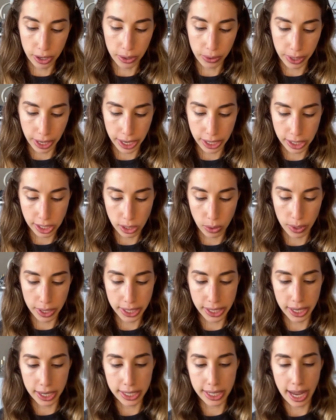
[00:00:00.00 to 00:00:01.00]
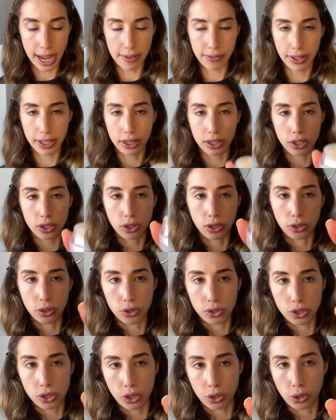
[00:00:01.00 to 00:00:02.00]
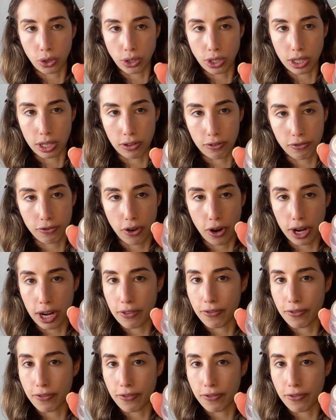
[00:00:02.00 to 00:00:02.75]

Okay, so it does have like those little circles in the front.